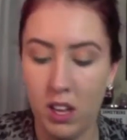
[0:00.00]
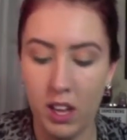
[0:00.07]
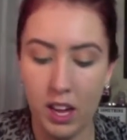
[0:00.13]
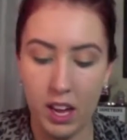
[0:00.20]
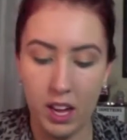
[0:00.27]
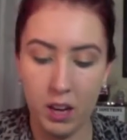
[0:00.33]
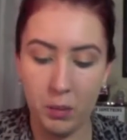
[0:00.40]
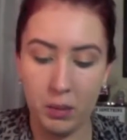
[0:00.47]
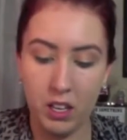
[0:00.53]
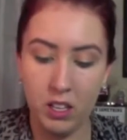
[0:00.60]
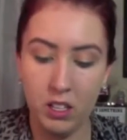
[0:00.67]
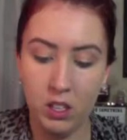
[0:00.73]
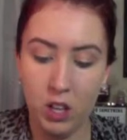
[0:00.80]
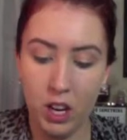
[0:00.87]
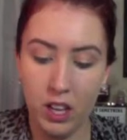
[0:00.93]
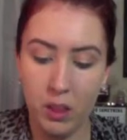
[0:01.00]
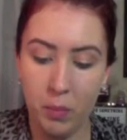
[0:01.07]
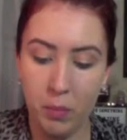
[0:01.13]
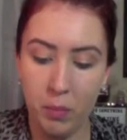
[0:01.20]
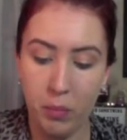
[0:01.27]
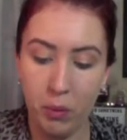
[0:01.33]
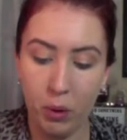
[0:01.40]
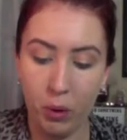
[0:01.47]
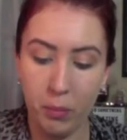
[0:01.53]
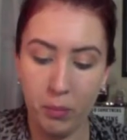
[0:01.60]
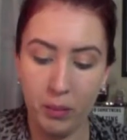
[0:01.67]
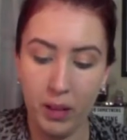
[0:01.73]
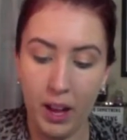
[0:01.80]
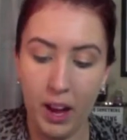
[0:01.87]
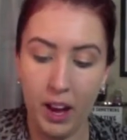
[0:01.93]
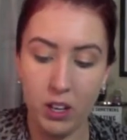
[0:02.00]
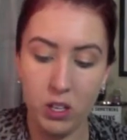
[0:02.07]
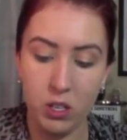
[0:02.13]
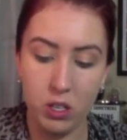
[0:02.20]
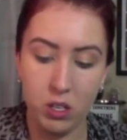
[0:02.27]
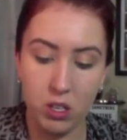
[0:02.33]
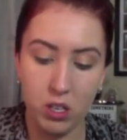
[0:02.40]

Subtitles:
and I'm going to line the bottom lash.